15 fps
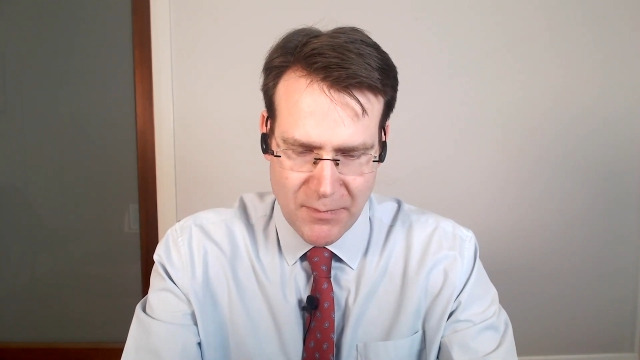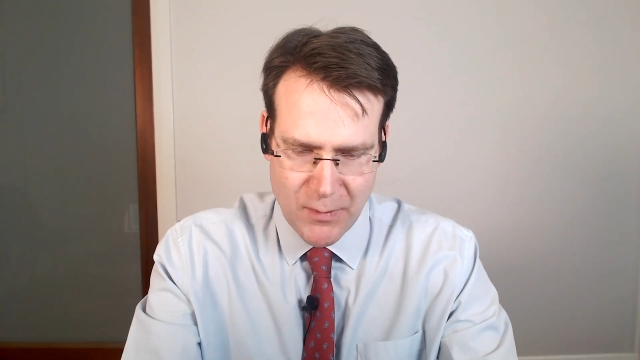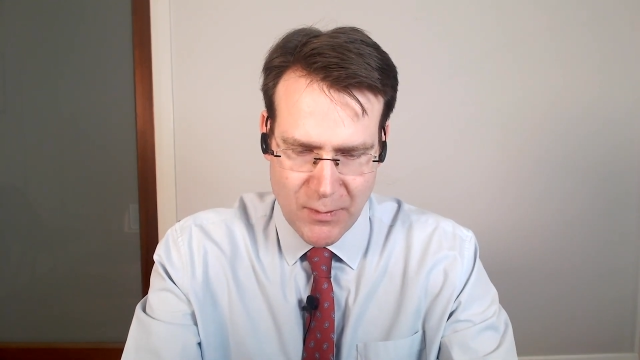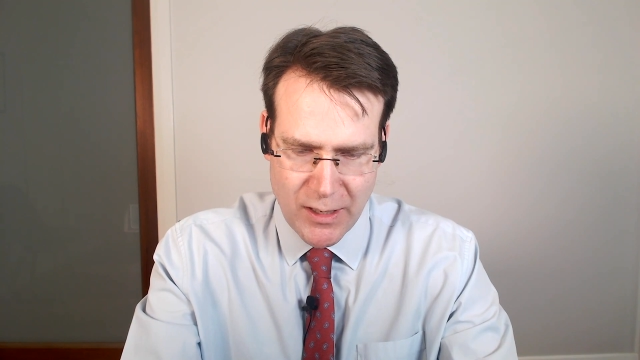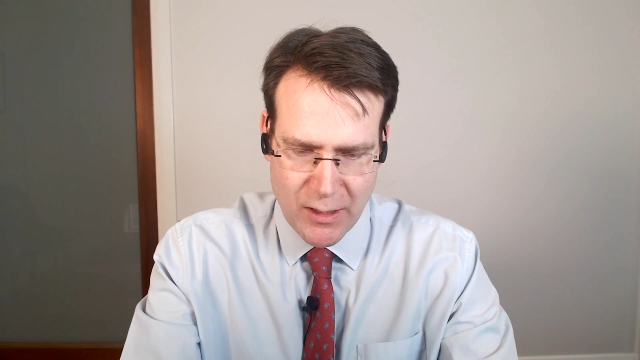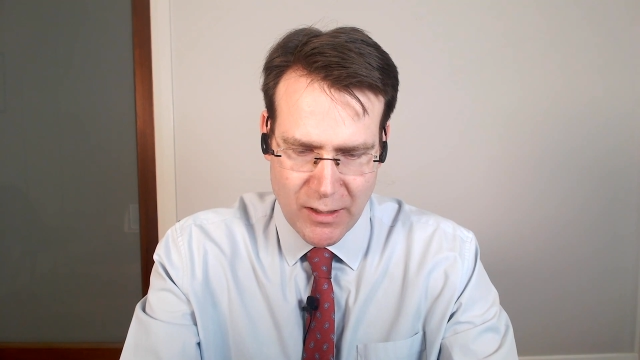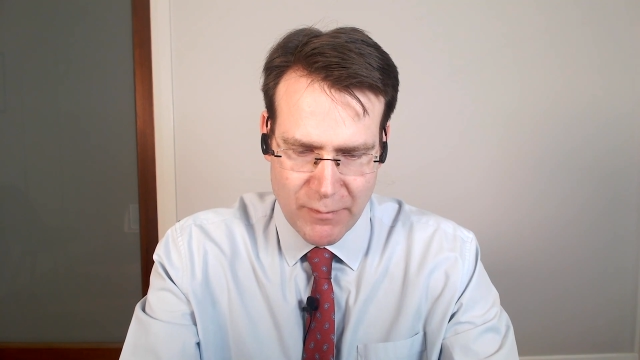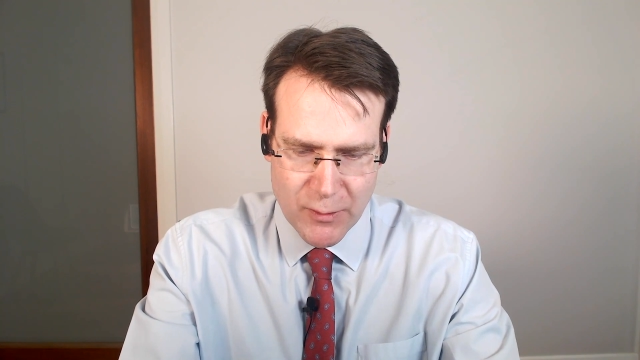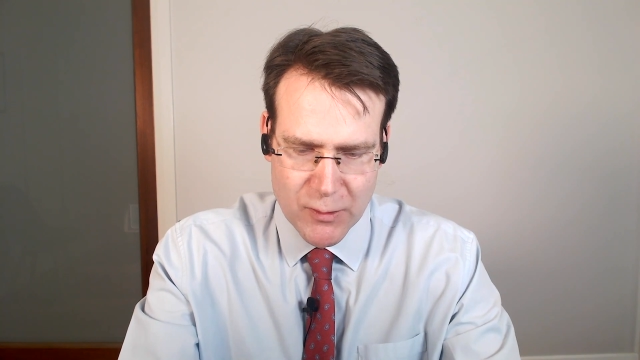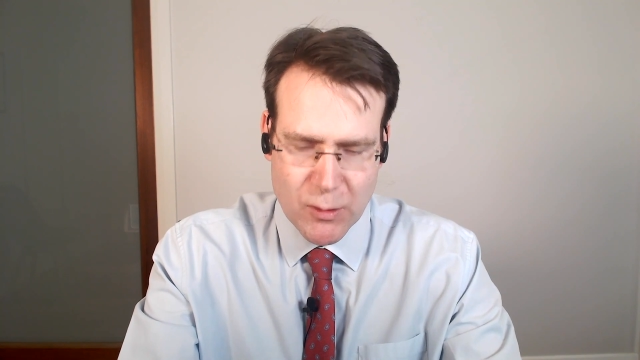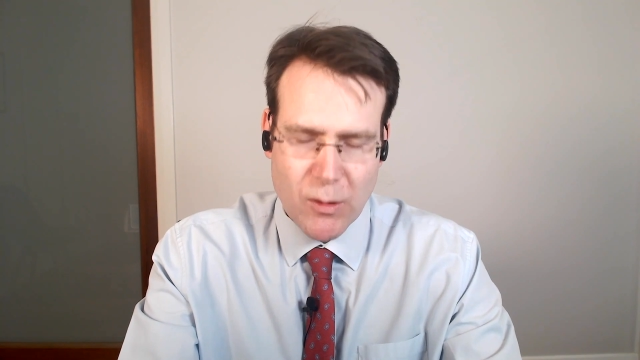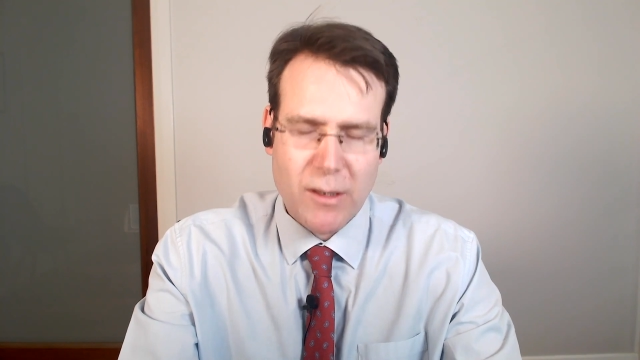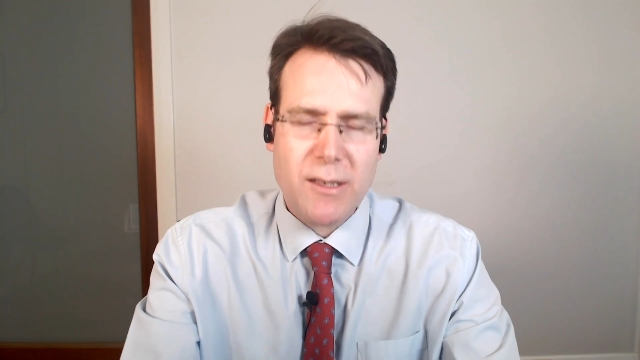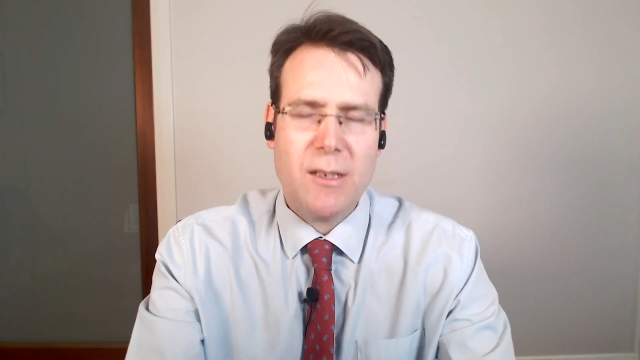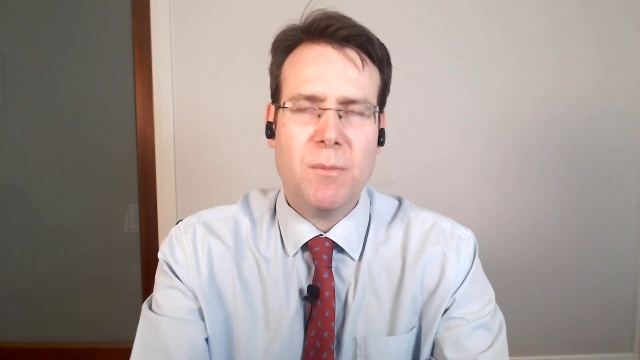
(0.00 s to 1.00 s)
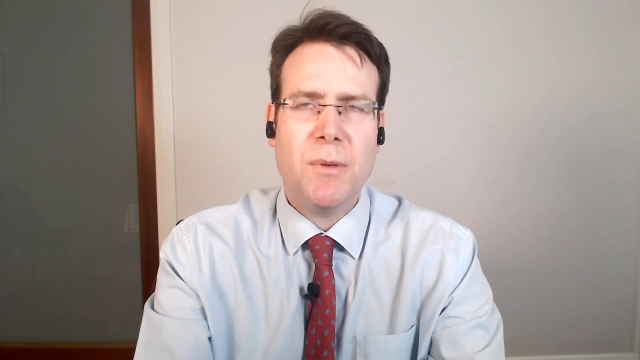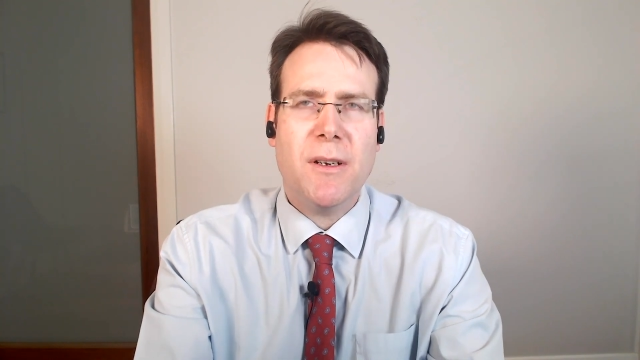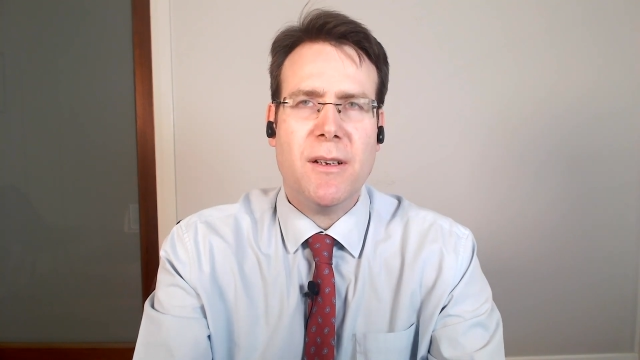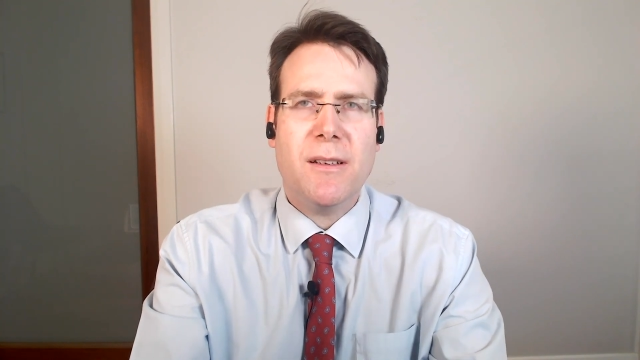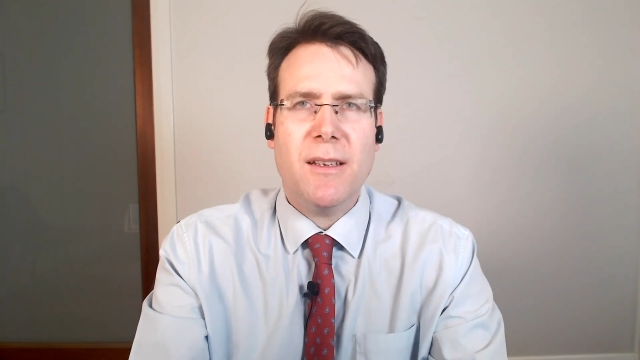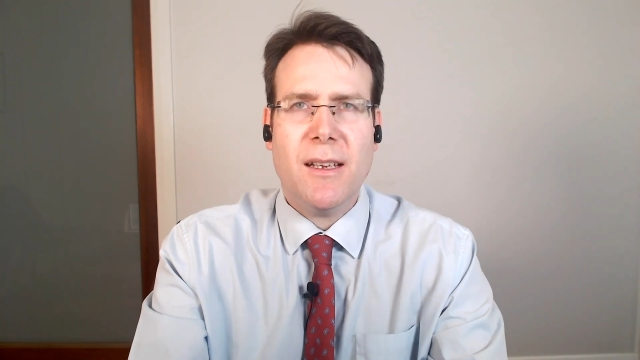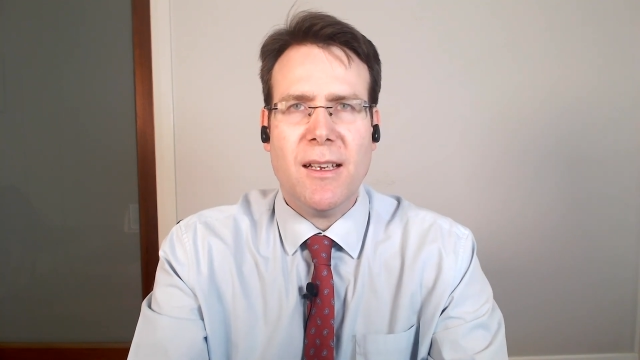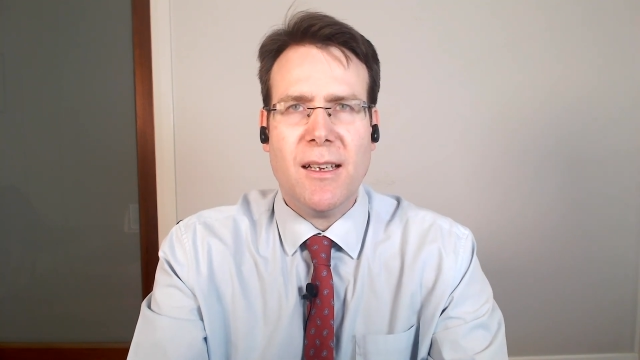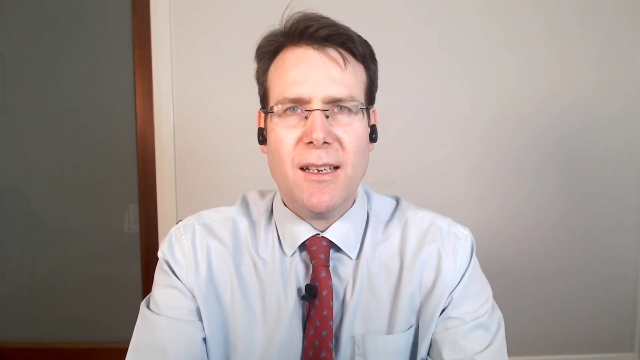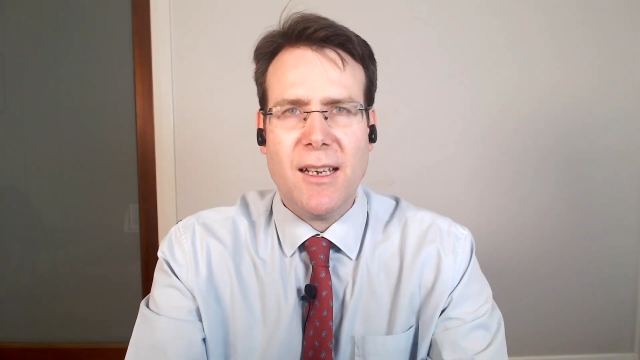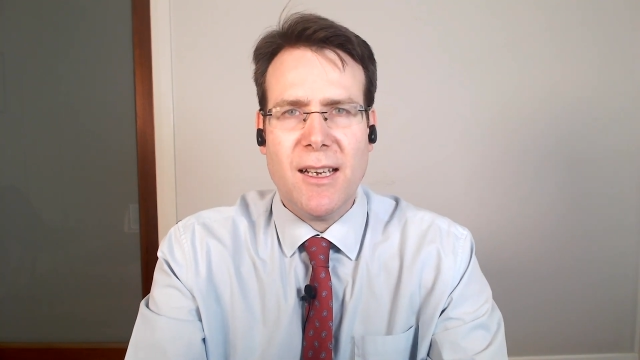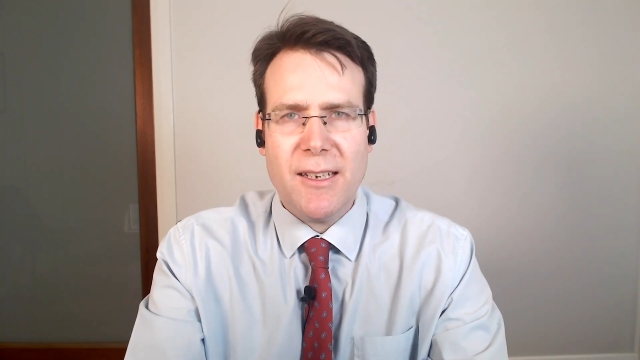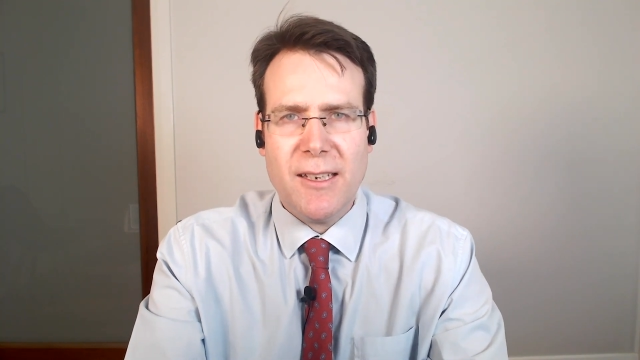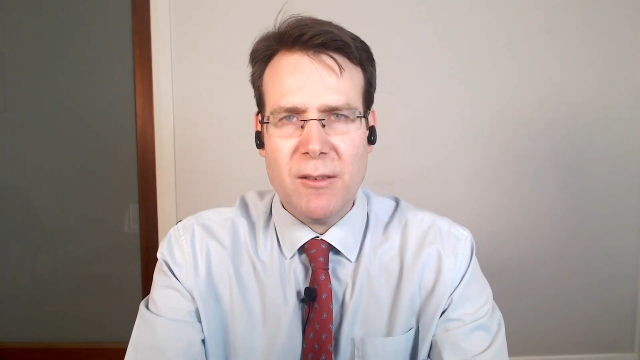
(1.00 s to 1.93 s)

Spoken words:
if you're talking about an